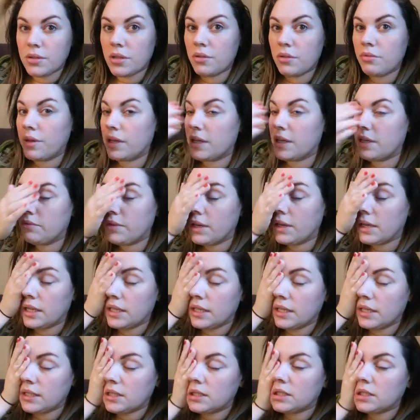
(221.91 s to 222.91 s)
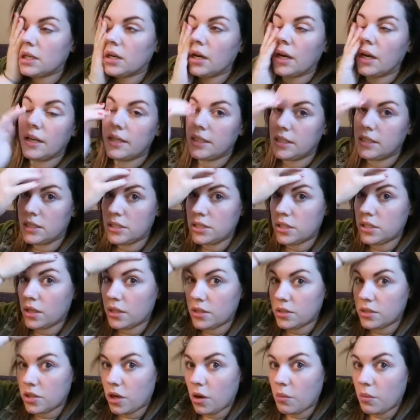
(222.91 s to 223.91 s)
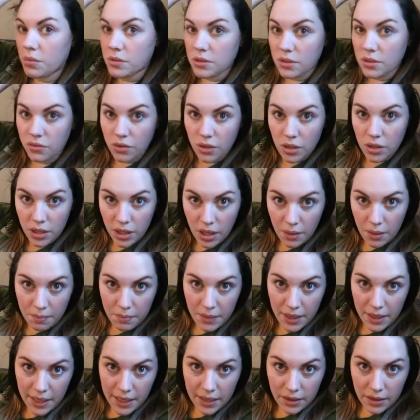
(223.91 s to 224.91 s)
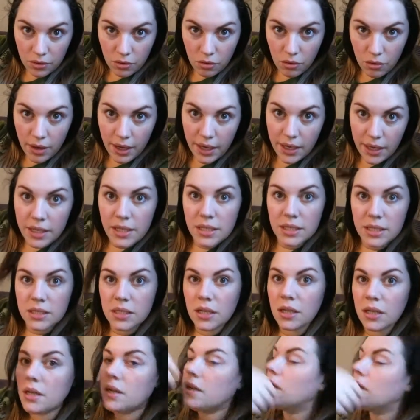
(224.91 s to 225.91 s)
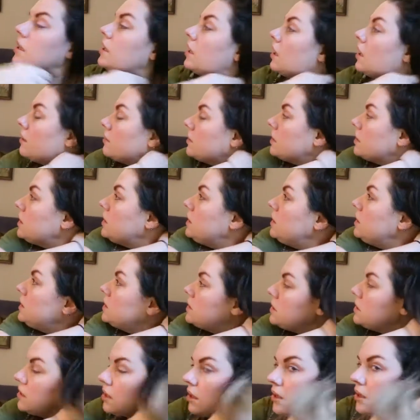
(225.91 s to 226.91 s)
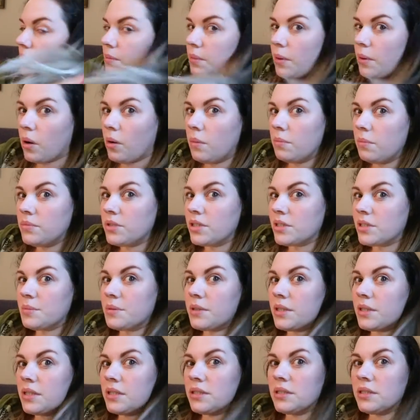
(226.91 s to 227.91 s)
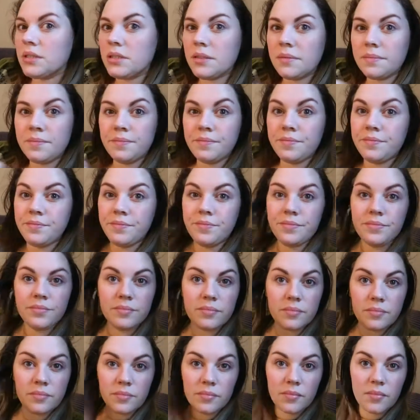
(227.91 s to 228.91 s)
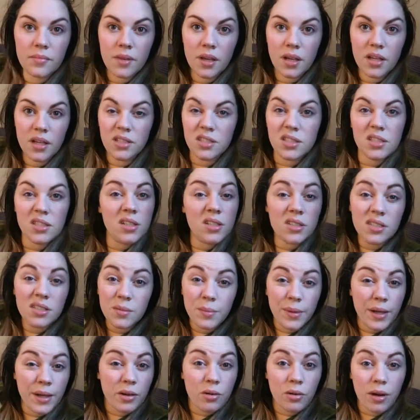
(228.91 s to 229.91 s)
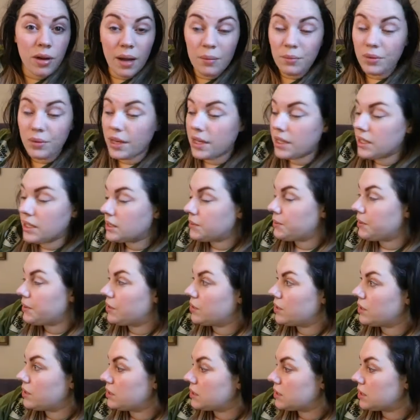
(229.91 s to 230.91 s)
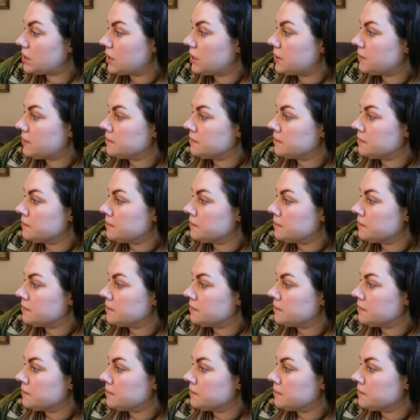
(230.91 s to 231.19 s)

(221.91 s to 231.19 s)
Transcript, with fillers: I really need to dye. I need to dye the top because I've got like a million greys, and then I need to dye the bottom just because it just looks a bit crap, really, to be honest.